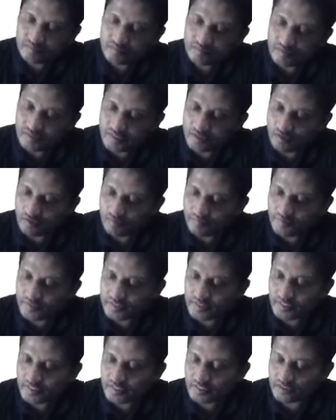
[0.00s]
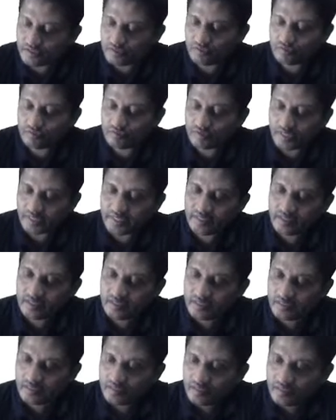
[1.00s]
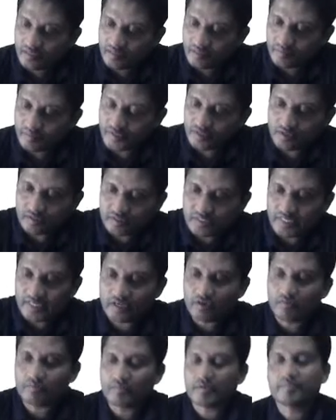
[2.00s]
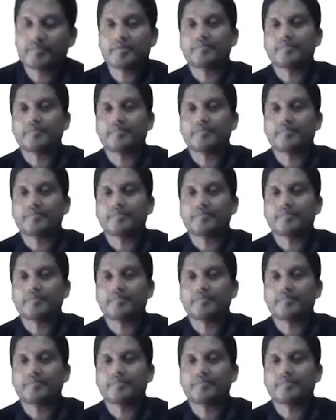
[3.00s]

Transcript: Okay, obviously this is true, right? Because A comma B